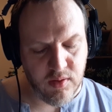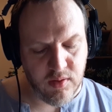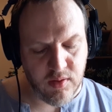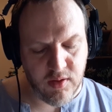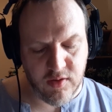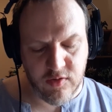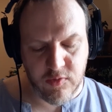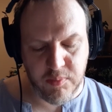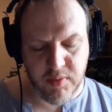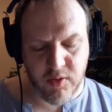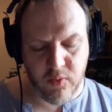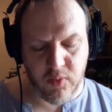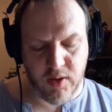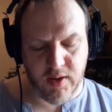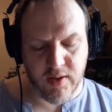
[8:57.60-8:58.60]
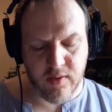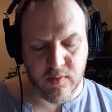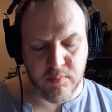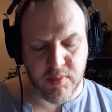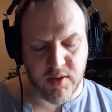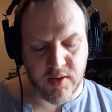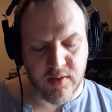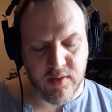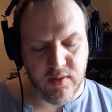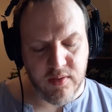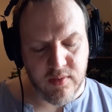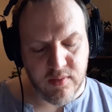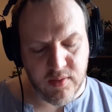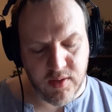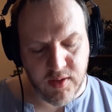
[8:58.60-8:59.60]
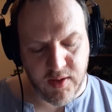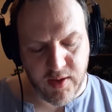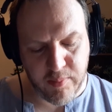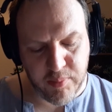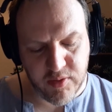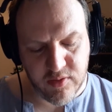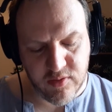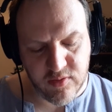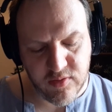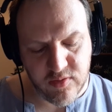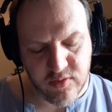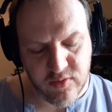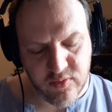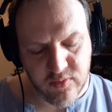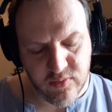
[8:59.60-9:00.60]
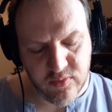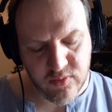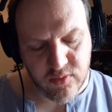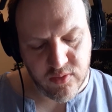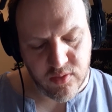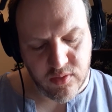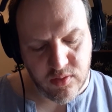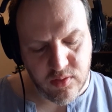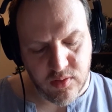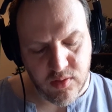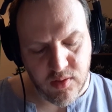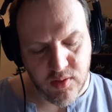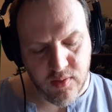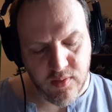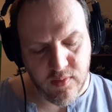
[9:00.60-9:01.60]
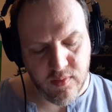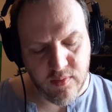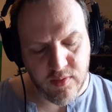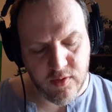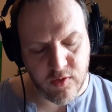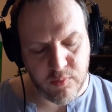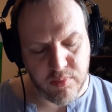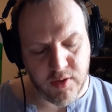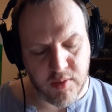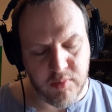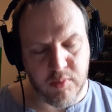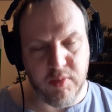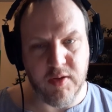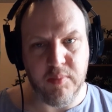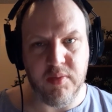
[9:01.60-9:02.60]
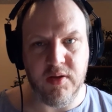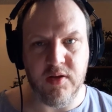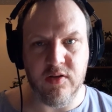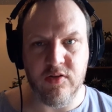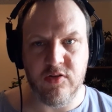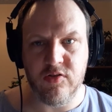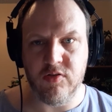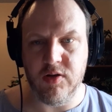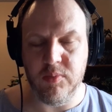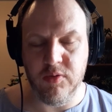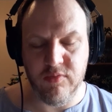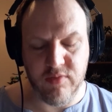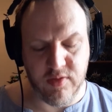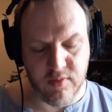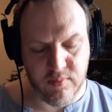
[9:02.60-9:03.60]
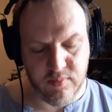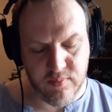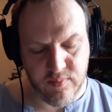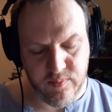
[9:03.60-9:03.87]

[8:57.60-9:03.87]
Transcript: "It's been a while, but it happens. There'll probably be a stream of them.